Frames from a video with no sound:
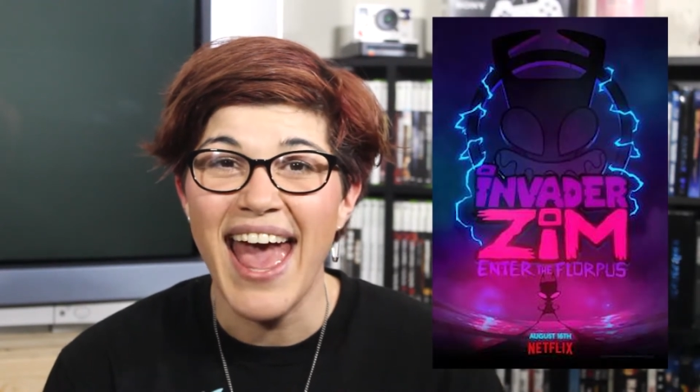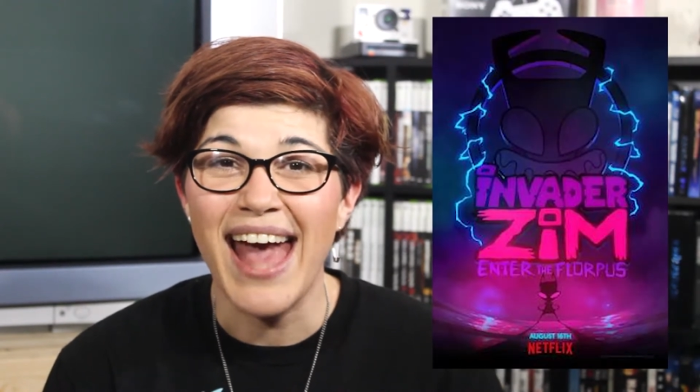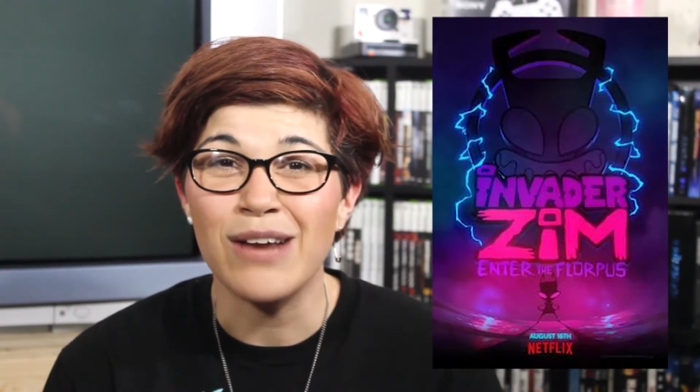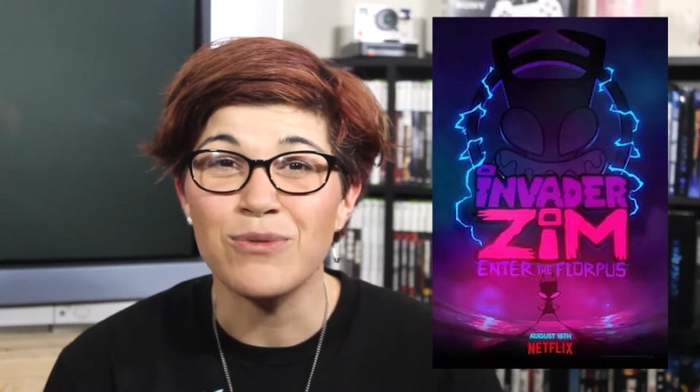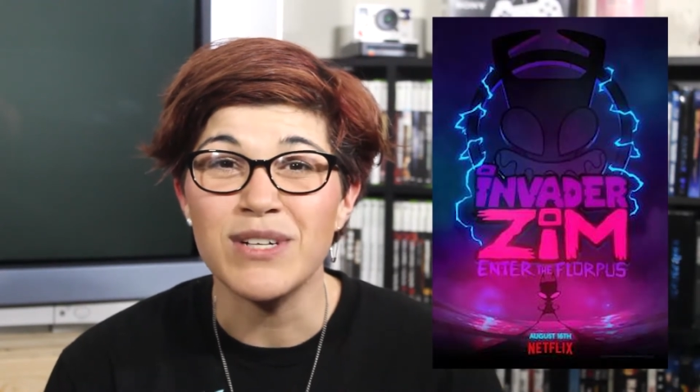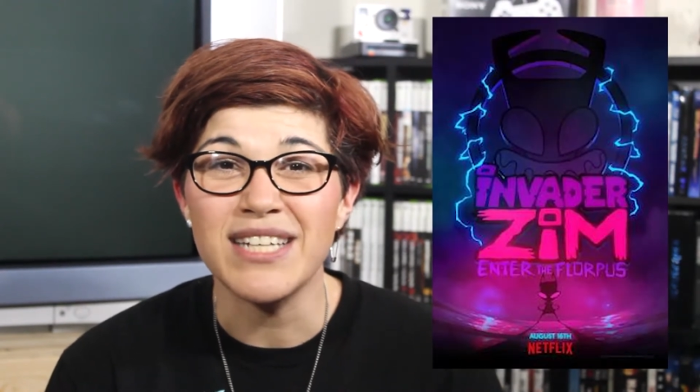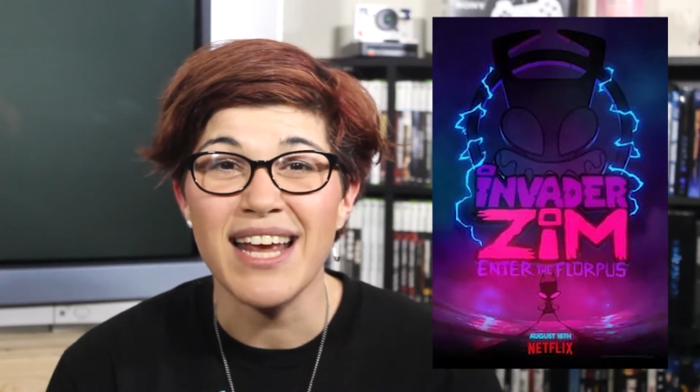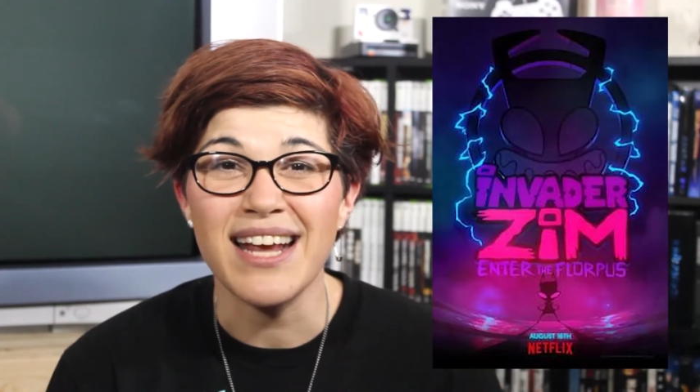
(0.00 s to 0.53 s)

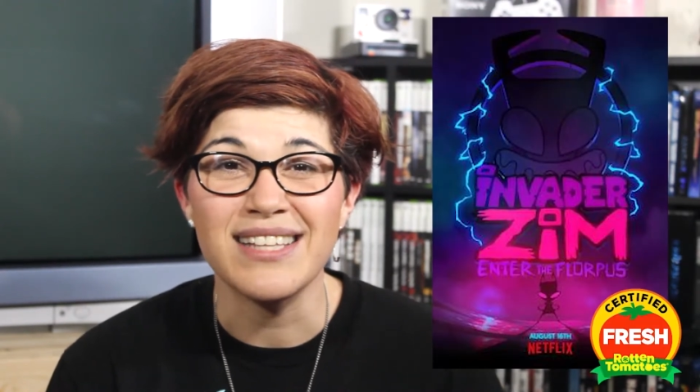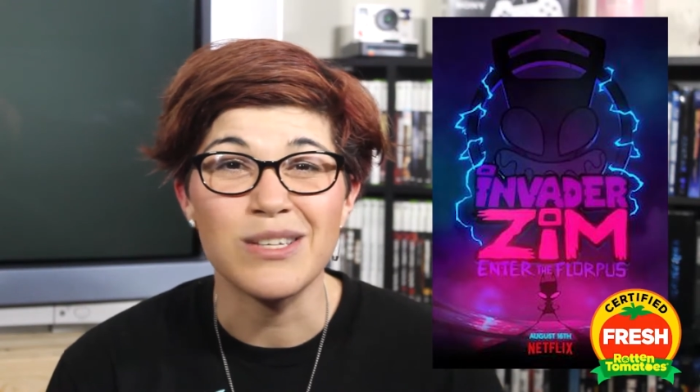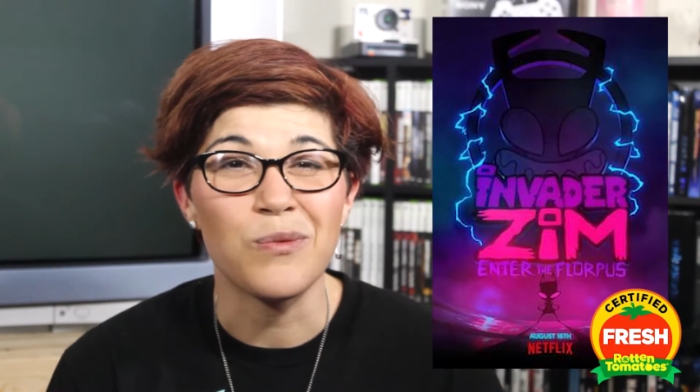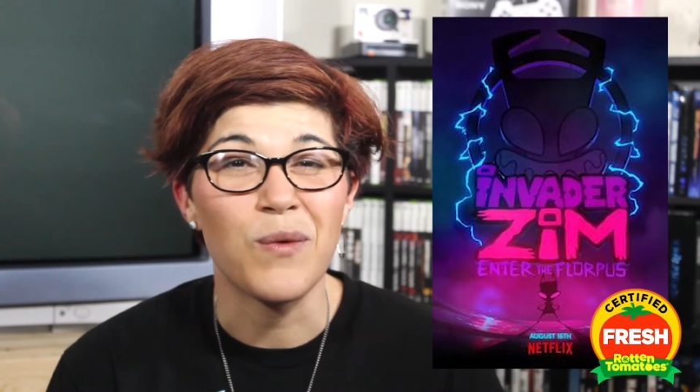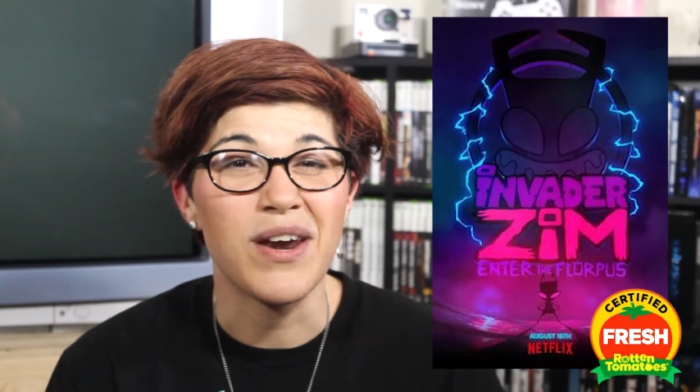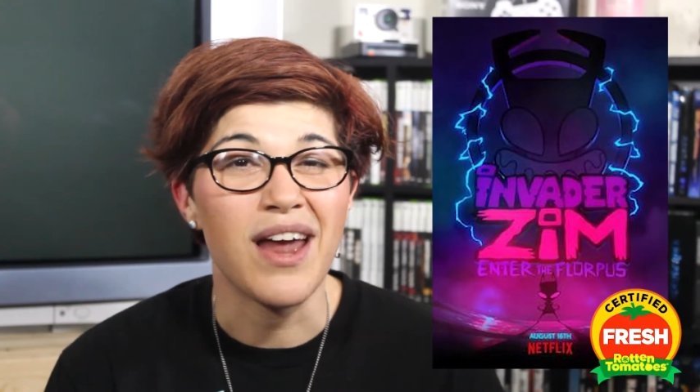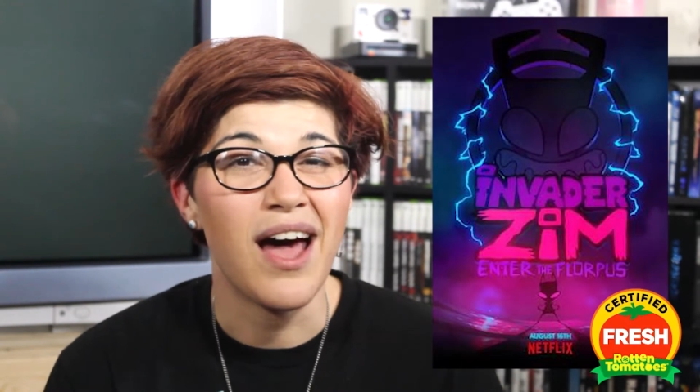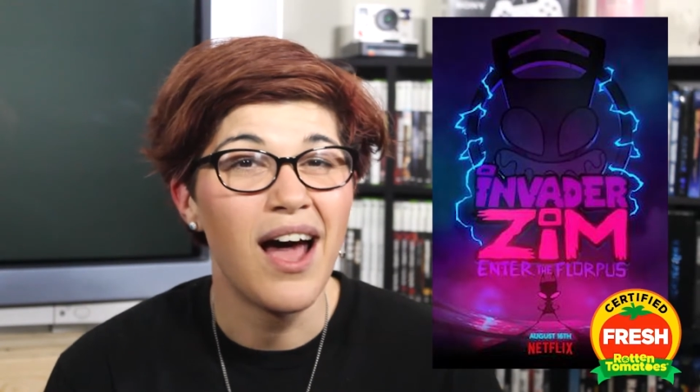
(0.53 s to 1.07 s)
and retains a
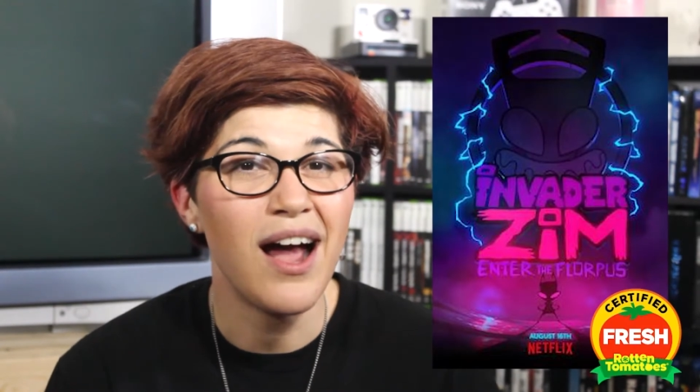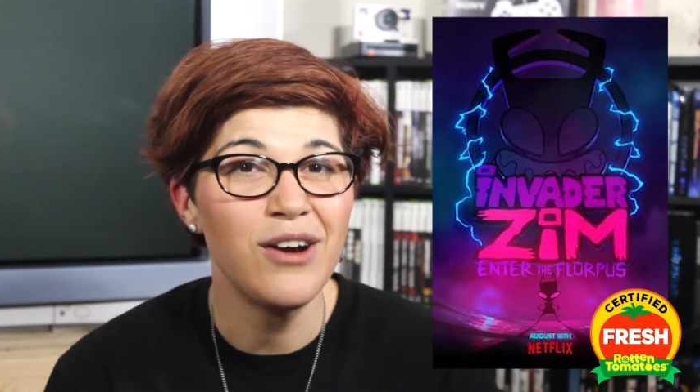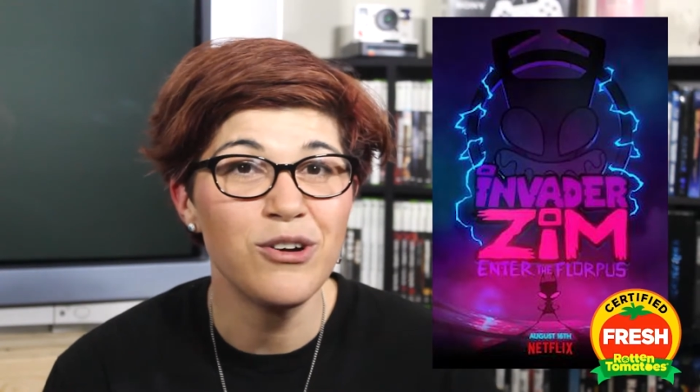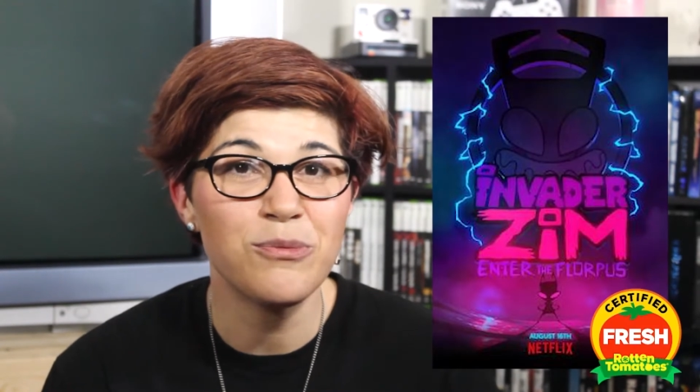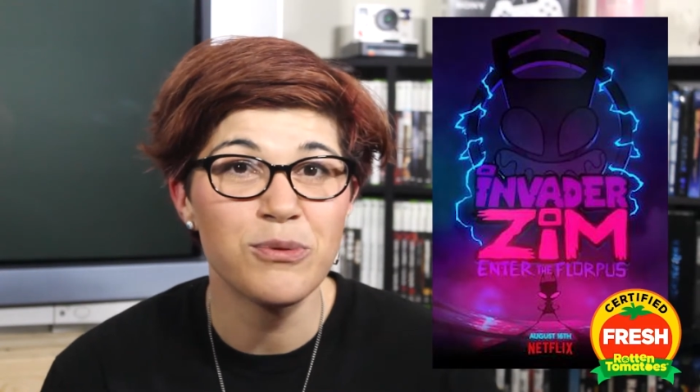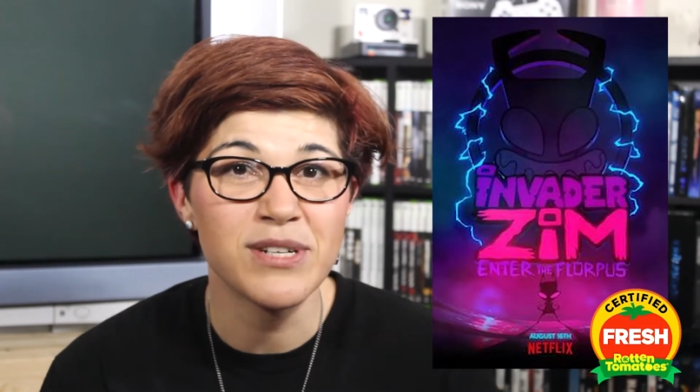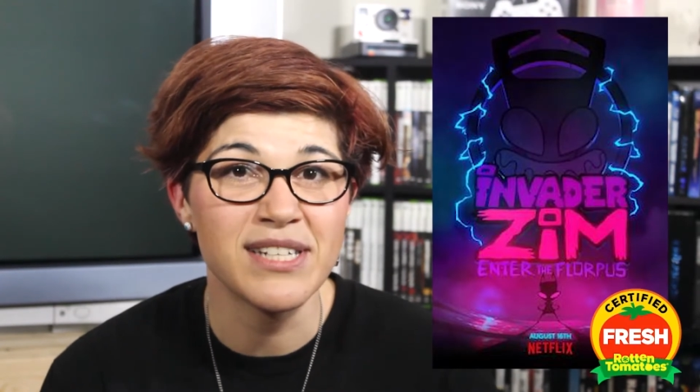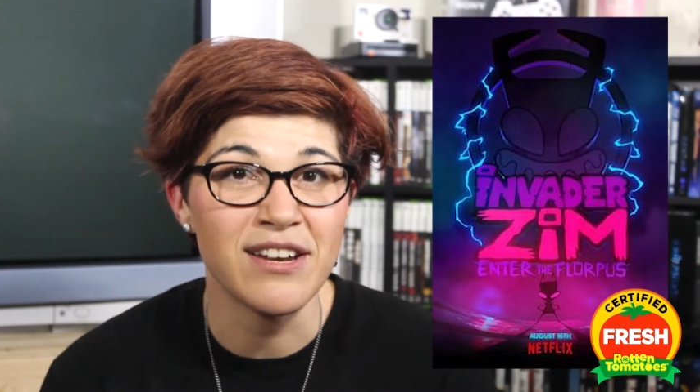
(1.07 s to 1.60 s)

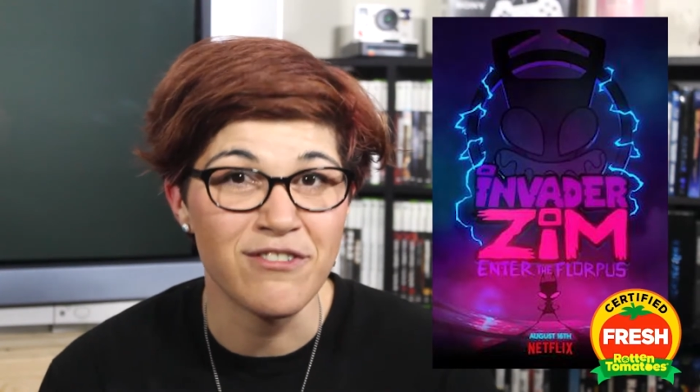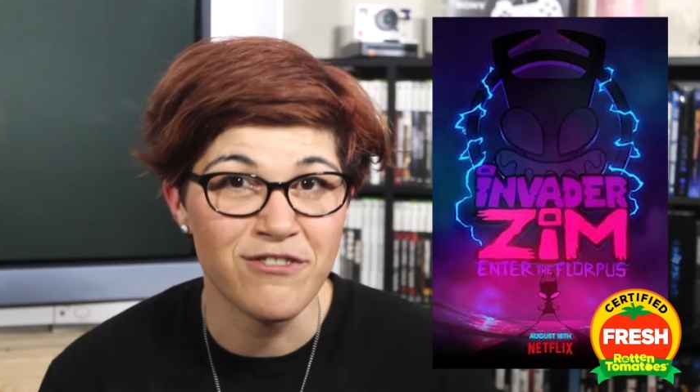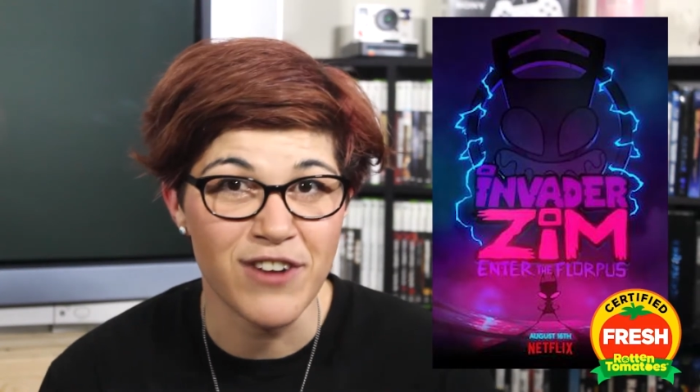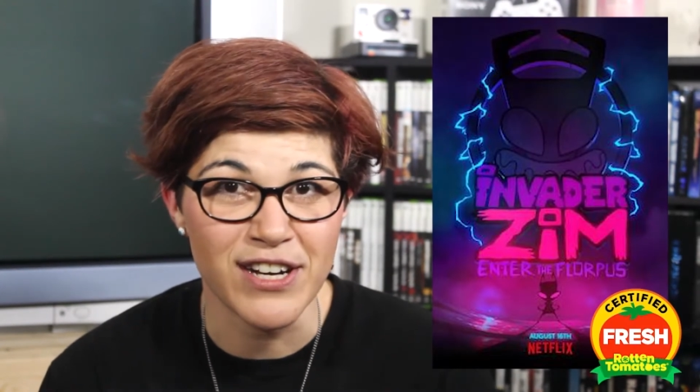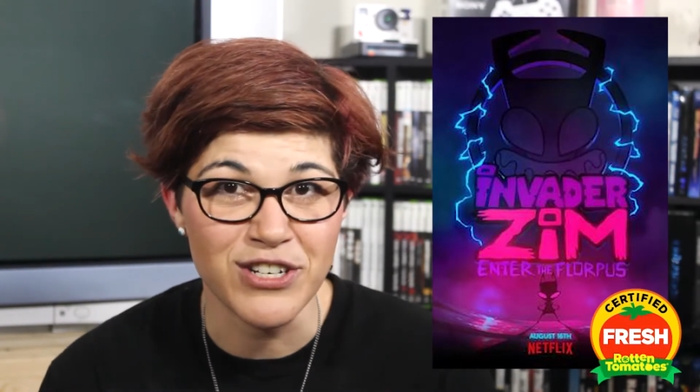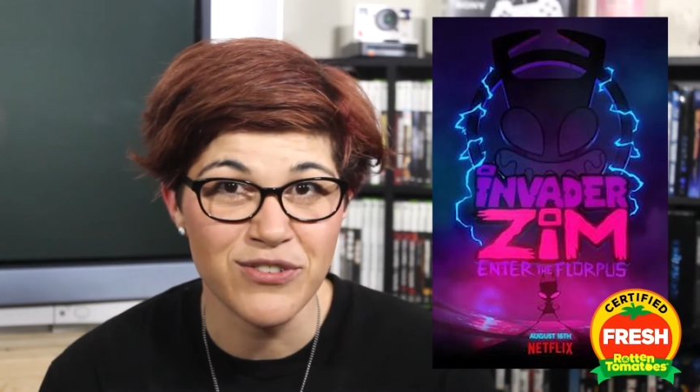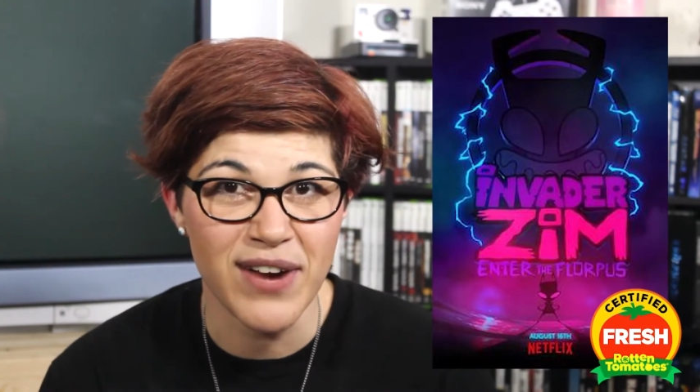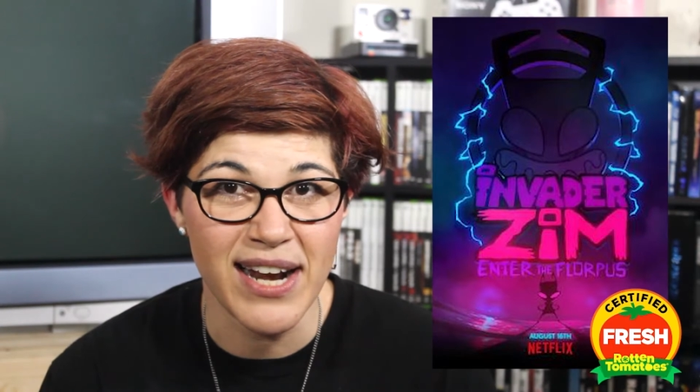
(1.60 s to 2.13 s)
100%
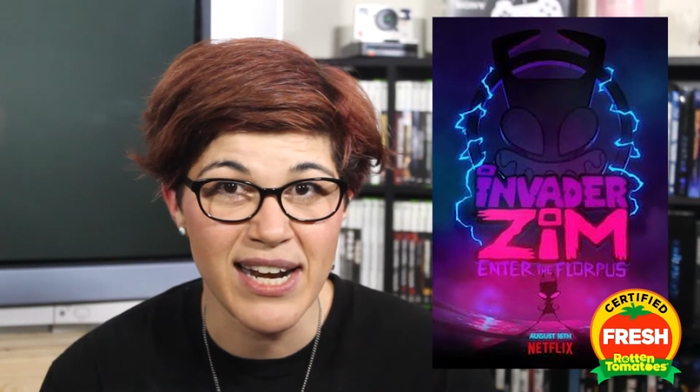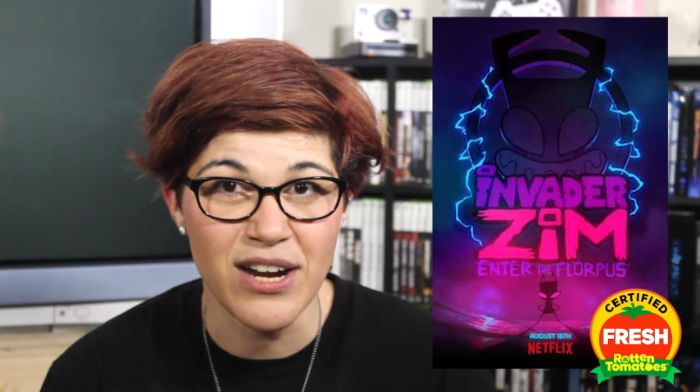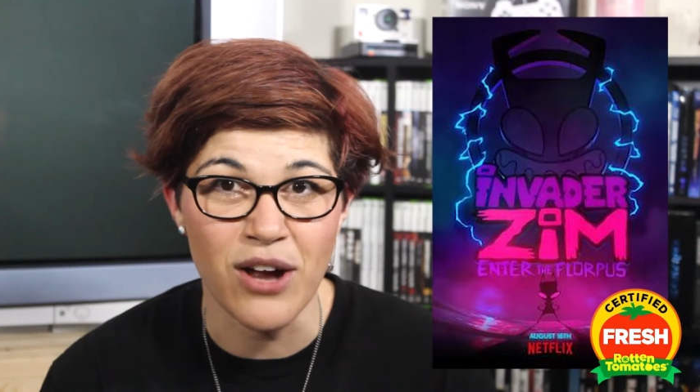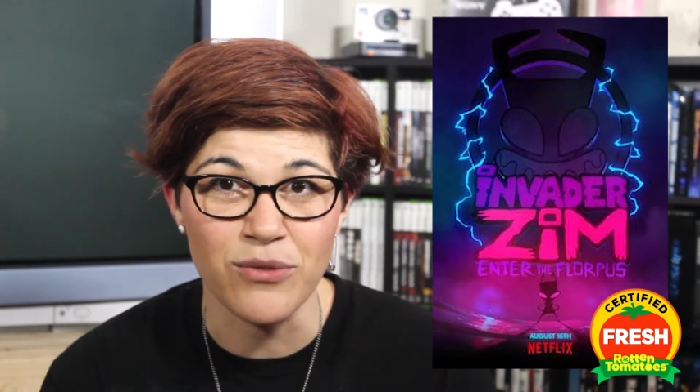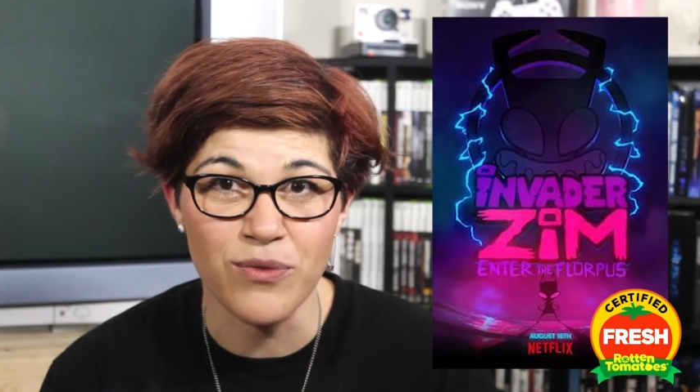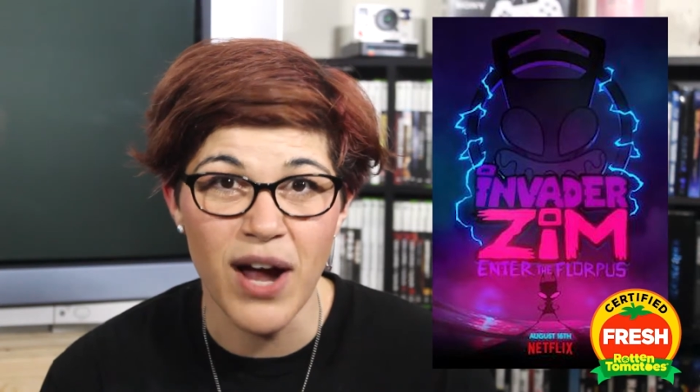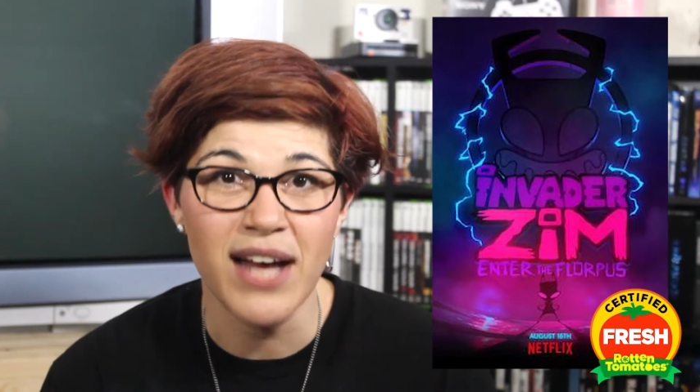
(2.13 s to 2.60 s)
fresh rating on